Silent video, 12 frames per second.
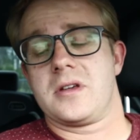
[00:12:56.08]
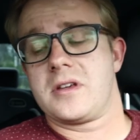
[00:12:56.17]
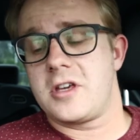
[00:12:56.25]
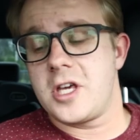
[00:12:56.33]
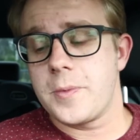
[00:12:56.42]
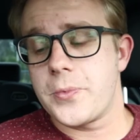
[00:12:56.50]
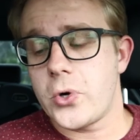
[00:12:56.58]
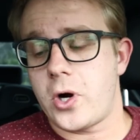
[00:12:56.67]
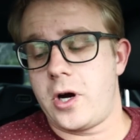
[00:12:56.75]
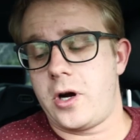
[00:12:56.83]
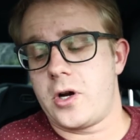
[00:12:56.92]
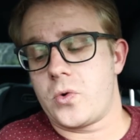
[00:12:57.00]
"Keep your
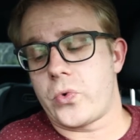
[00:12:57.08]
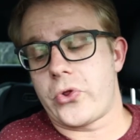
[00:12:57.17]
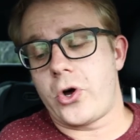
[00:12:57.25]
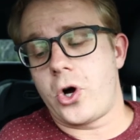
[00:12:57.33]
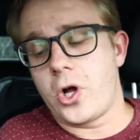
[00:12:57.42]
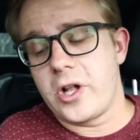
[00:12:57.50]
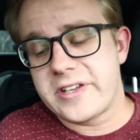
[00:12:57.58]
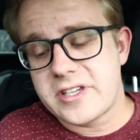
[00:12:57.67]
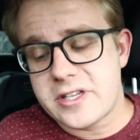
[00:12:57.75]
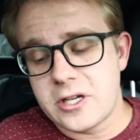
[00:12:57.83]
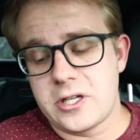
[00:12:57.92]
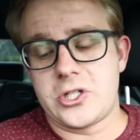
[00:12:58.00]
heart with all
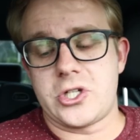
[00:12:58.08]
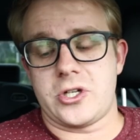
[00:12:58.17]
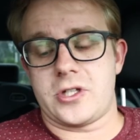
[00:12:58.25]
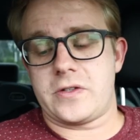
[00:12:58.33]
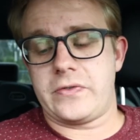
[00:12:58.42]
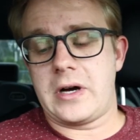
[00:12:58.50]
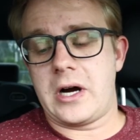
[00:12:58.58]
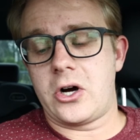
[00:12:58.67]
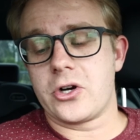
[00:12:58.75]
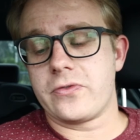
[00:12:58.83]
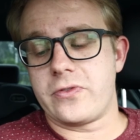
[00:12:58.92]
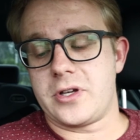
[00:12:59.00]
diligence, for
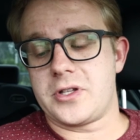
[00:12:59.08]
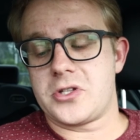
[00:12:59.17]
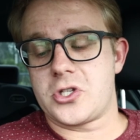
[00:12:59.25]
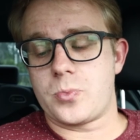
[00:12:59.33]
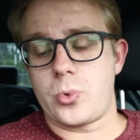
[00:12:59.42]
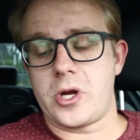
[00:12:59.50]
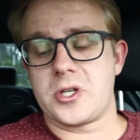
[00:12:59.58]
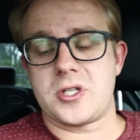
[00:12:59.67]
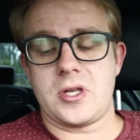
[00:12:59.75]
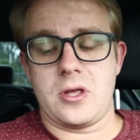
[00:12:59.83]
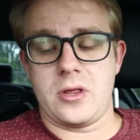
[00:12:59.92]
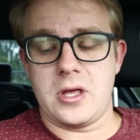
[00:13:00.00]
out of it springs
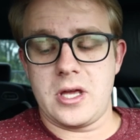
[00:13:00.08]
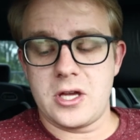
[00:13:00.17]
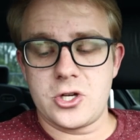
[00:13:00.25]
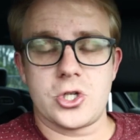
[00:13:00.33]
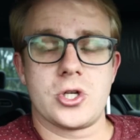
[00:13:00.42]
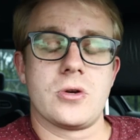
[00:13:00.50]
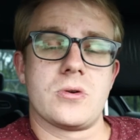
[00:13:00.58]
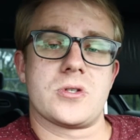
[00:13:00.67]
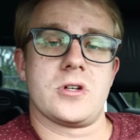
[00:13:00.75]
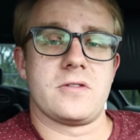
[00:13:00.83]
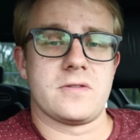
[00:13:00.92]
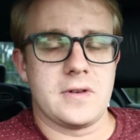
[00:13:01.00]
the issues
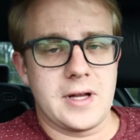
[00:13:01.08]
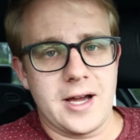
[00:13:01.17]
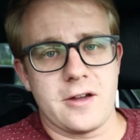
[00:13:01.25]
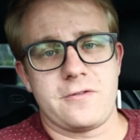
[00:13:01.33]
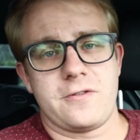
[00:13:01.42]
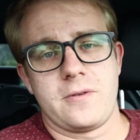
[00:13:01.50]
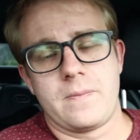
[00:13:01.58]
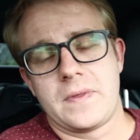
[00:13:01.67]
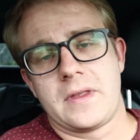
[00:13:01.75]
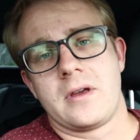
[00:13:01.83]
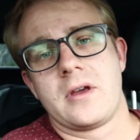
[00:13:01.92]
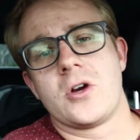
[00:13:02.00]
of life."
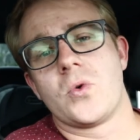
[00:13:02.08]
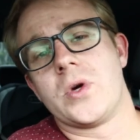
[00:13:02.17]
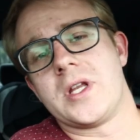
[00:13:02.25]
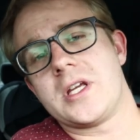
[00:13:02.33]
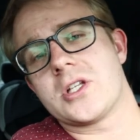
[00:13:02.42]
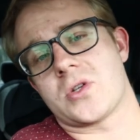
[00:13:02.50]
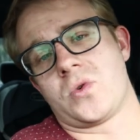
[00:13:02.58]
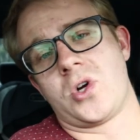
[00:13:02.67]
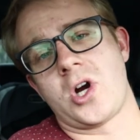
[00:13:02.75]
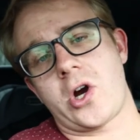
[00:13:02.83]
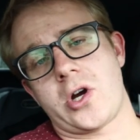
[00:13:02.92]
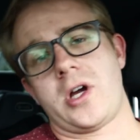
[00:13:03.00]
We need to
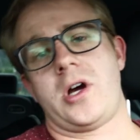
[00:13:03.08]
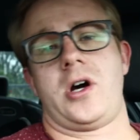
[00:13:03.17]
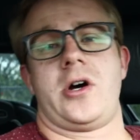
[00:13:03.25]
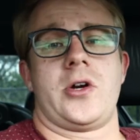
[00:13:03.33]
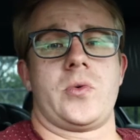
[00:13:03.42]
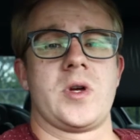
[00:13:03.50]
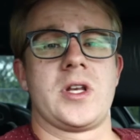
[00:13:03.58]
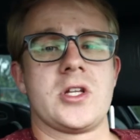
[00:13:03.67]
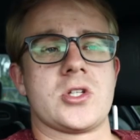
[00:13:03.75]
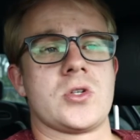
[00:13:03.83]
guard our heart. We need